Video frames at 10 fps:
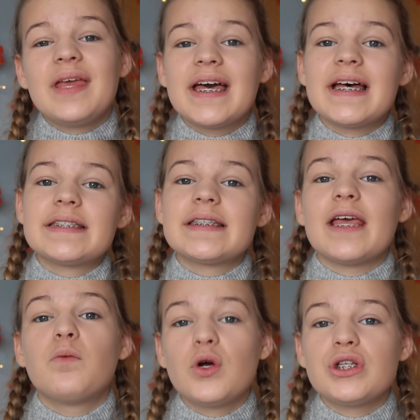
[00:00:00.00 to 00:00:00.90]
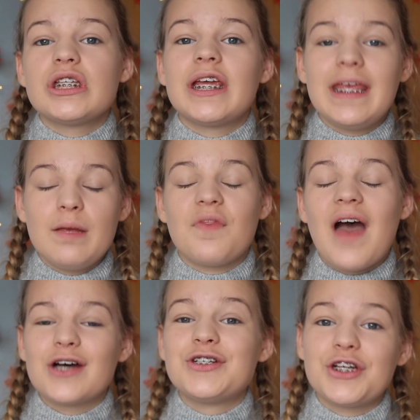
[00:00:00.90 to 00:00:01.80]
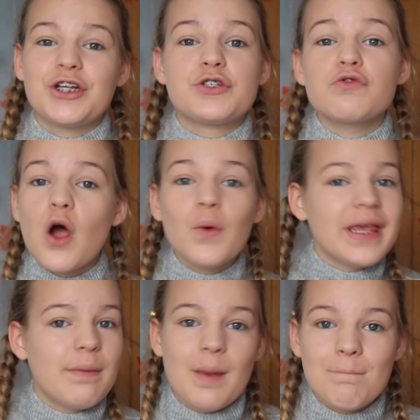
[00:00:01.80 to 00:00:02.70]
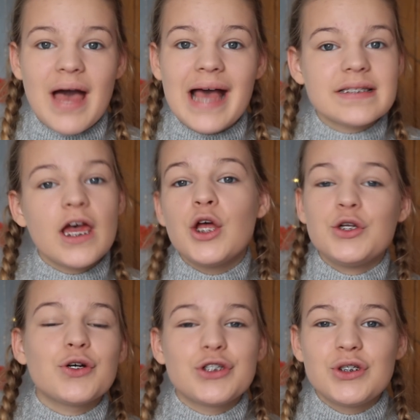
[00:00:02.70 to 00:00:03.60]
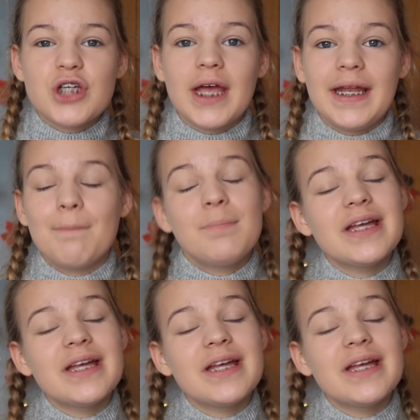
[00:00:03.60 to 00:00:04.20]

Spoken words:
because they want to keep that under control, keep it matte, not too shiny.